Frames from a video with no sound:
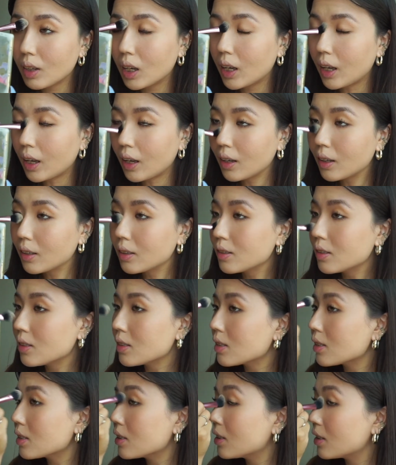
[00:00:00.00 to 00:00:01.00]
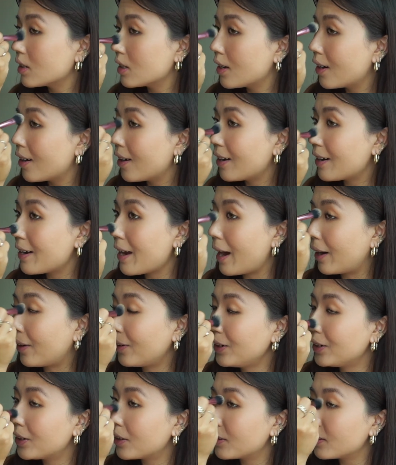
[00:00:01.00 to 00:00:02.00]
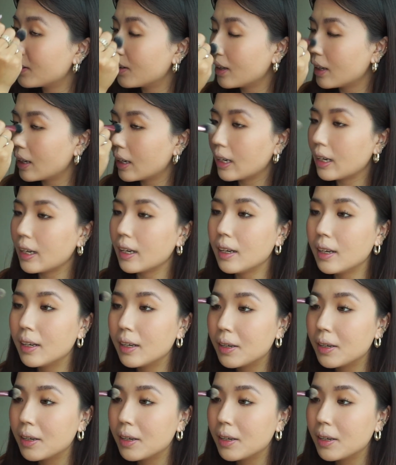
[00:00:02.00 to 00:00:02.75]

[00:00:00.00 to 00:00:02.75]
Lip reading: and now I only